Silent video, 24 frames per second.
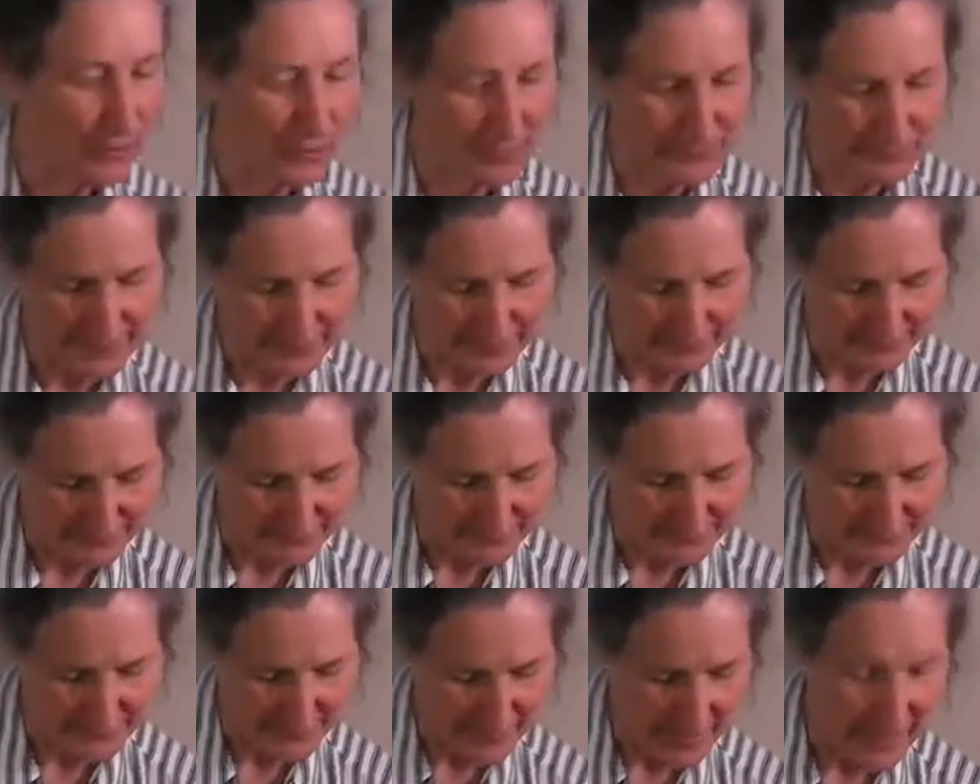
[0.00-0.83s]
coughing
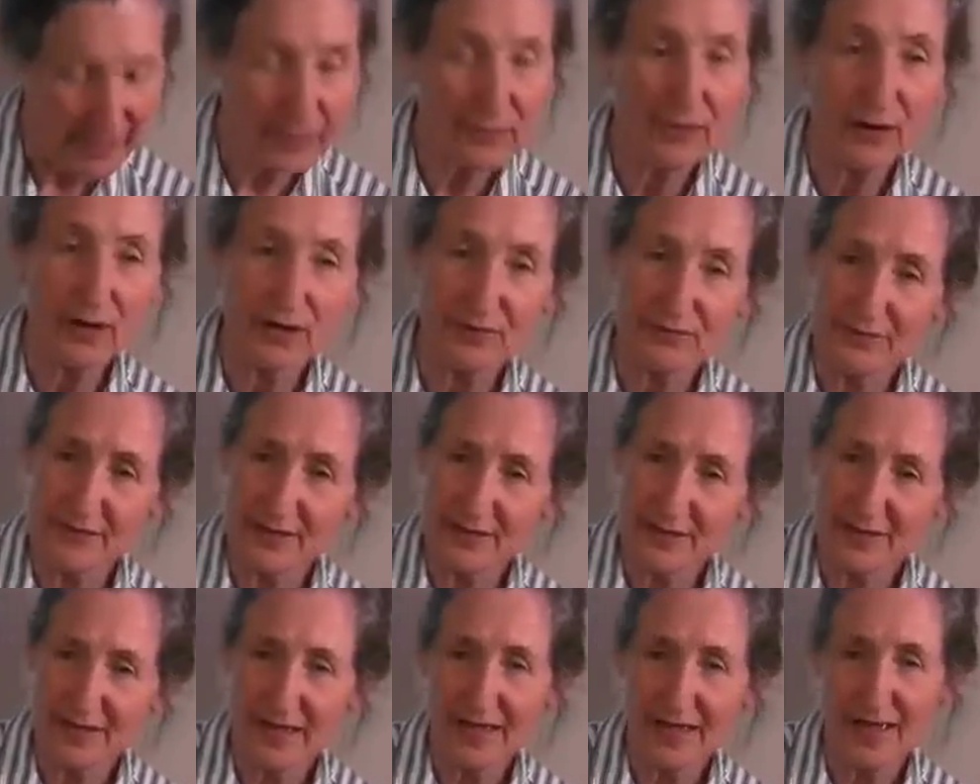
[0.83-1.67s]
and
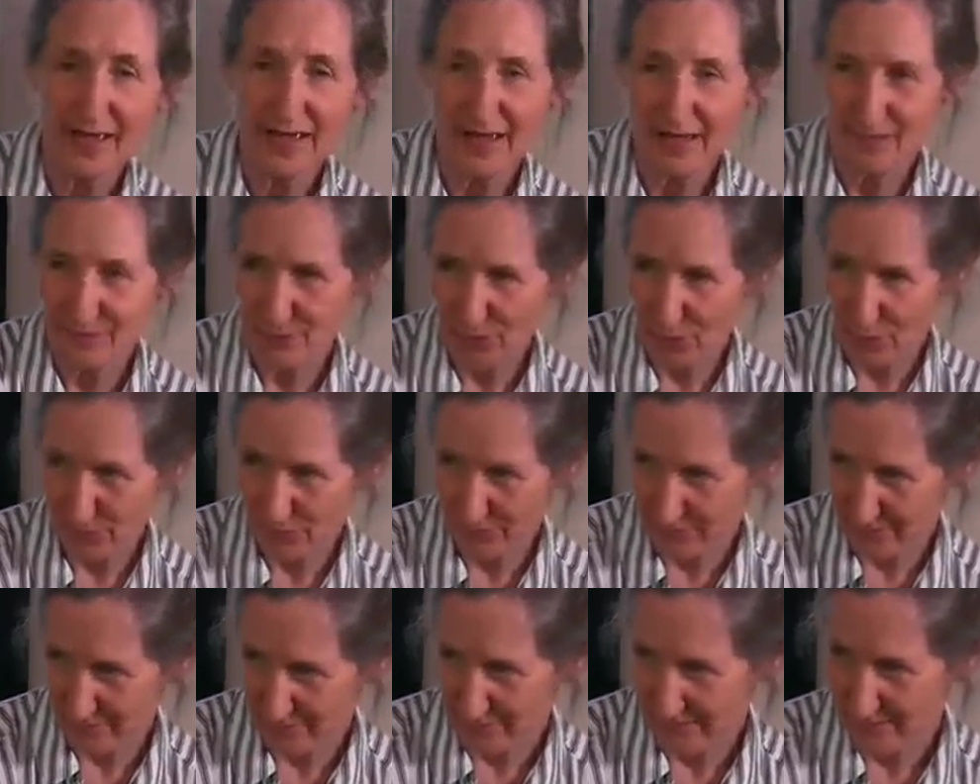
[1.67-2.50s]
coughing and
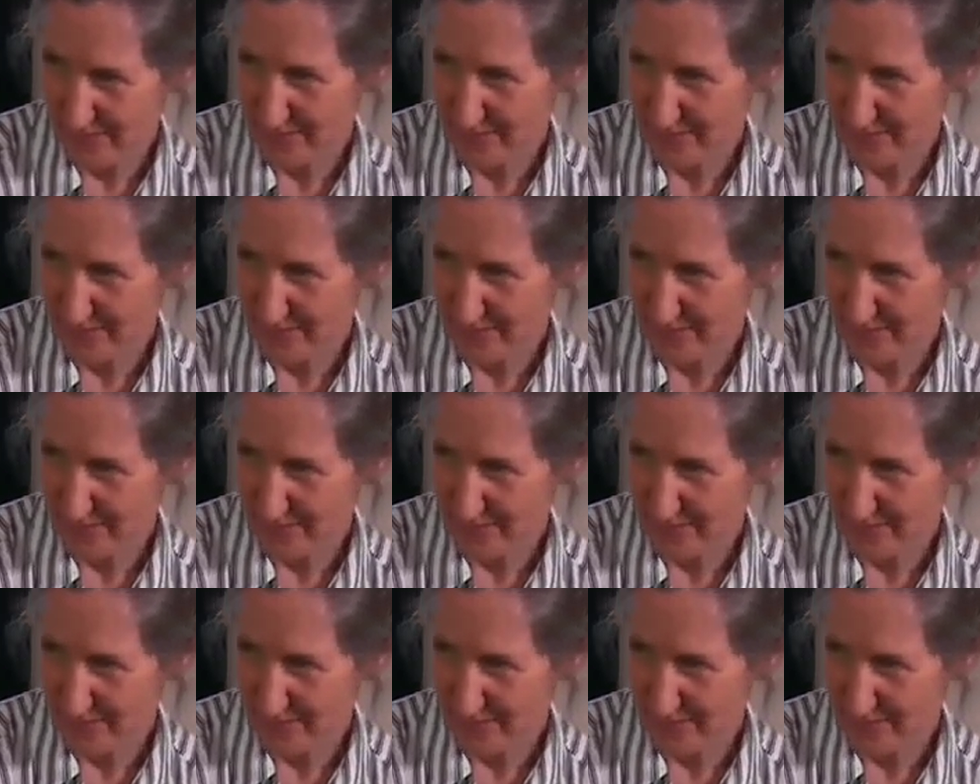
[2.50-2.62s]
coughing.